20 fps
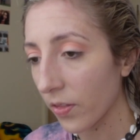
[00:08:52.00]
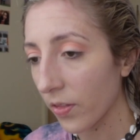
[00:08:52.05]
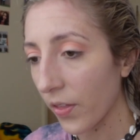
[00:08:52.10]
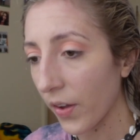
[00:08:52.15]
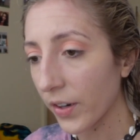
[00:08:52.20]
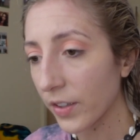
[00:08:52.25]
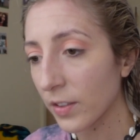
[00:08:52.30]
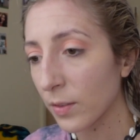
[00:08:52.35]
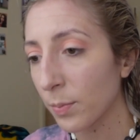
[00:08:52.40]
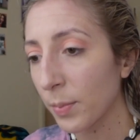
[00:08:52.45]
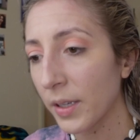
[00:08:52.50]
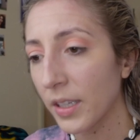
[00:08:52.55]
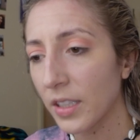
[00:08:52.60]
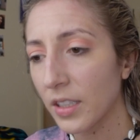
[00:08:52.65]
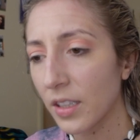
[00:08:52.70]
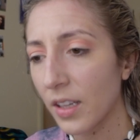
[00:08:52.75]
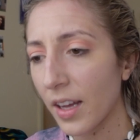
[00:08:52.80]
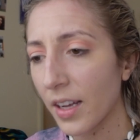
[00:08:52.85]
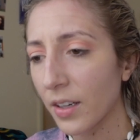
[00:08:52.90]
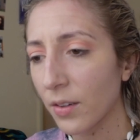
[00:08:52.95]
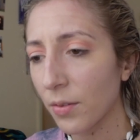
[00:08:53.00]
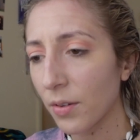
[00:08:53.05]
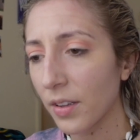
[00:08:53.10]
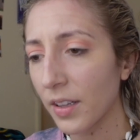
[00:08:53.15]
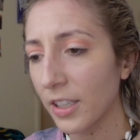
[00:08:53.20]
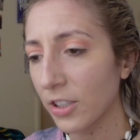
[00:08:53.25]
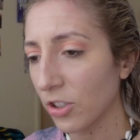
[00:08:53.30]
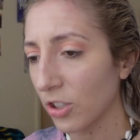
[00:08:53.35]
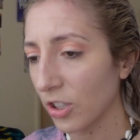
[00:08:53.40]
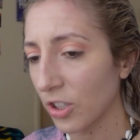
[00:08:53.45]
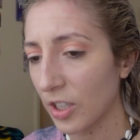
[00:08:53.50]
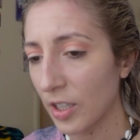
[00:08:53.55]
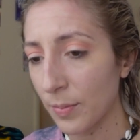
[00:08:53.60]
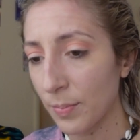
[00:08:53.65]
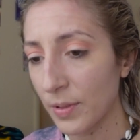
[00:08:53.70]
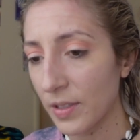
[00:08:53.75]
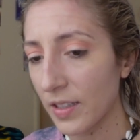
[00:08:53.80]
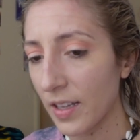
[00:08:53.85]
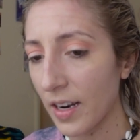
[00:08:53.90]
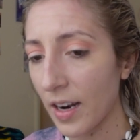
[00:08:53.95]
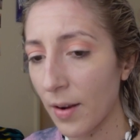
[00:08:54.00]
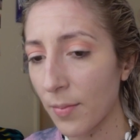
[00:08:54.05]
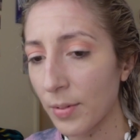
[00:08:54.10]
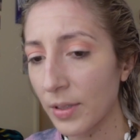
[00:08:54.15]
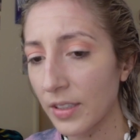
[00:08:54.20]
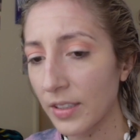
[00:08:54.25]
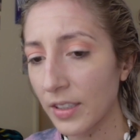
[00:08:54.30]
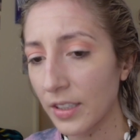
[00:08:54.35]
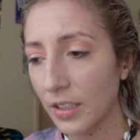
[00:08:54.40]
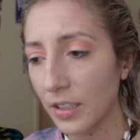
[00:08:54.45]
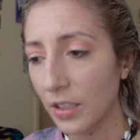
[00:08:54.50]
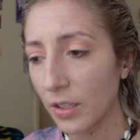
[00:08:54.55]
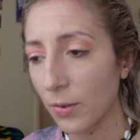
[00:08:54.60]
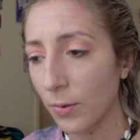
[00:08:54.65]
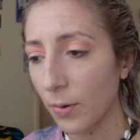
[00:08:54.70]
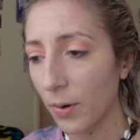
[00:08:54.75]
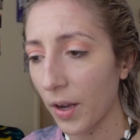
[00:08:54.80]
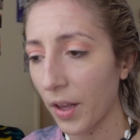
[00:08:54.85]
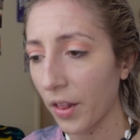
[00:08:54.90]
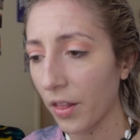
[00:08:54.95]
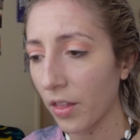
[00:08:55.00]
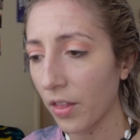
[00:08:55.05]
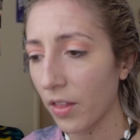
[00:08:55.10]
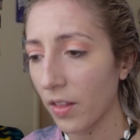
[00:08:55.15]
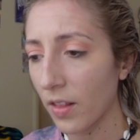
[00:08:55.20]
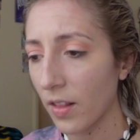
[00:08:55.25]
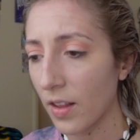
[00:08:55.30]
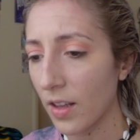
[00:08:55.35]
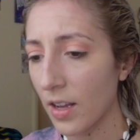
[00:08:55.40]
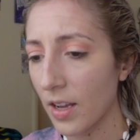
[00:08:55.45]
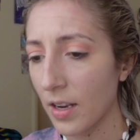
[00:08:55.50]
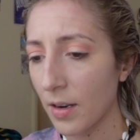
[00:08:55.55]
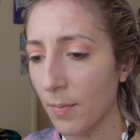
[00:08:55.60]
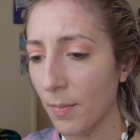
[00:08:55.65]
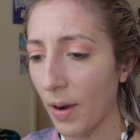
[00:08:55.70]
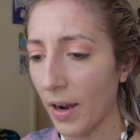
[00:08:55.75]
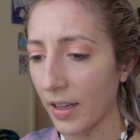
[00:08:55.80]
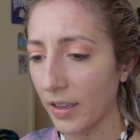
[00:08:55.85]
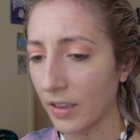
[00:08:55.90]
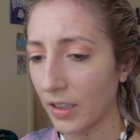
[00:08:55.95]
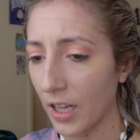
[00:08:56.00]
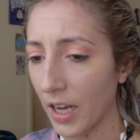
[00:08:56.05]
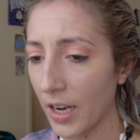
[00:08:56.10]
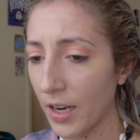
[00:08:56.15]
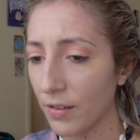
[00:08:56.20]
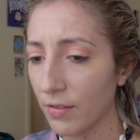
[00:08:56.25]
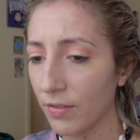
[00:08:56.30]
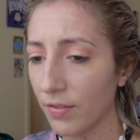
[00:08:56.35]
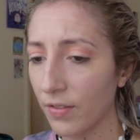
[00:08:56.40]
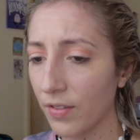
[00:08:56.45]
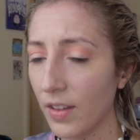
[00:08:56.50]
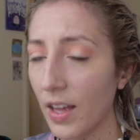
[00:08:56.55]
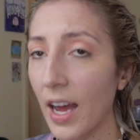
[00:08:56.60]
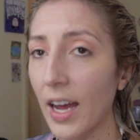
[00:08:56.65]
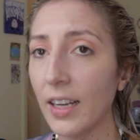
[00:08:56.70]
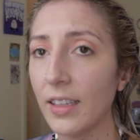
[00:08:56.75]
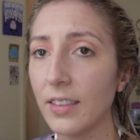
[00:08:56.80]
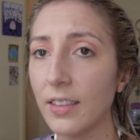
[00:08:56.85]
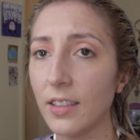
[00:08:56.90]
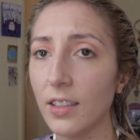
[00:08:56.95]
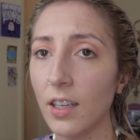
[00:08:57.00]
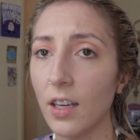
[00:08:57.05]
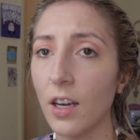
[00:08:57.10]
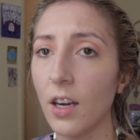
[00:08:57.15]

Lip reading: there's been like relationships that I've been dealing with in my life that